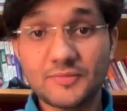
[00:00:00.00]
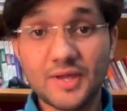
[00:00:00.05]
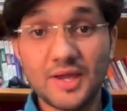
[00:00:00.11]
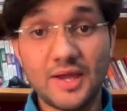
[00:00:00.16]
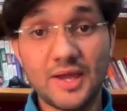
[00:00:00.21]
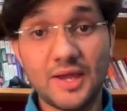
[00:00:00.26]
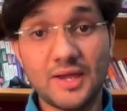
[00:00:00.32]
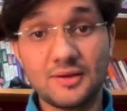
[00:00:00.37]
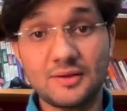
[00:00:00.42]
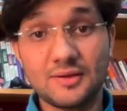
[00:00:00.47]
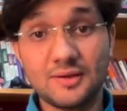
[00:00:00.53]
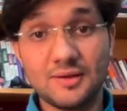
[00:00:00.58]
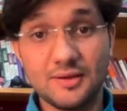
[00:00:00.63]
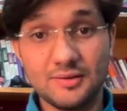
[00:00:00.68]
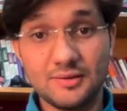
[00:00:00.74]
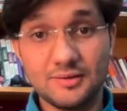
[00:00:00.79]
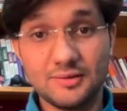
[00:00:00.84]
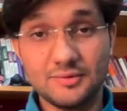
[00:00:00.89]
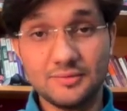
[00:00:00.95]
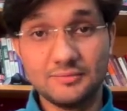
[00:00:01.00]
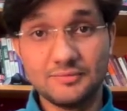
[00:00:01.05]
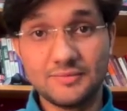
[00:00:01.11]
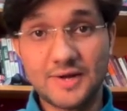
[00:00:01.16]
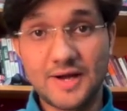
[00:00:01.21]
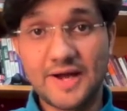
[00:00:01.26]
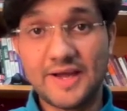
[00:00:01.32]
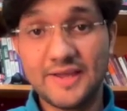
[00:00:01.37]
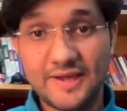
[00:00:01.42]
And
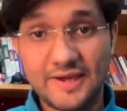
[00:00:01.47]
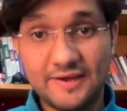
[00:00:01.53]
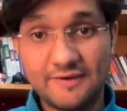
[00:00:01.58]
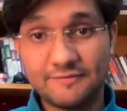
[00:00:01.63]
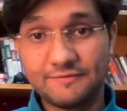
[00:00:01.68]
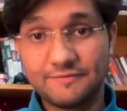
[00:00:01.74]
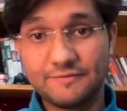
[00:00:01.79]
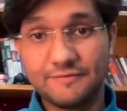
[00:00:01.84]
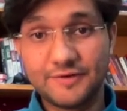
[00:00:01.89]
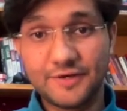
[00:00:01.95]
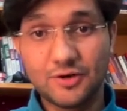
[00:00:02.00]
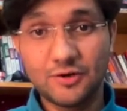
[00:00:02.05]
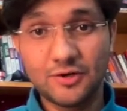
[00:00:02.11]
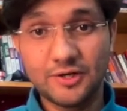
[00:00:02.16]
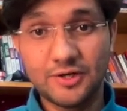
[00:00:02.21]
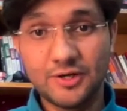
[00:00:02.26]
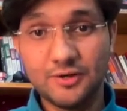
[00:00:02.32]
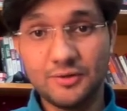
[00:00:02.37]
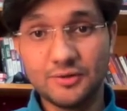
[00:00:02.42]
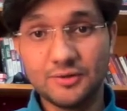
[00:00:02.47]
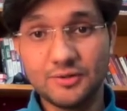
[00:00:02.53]
I have recorded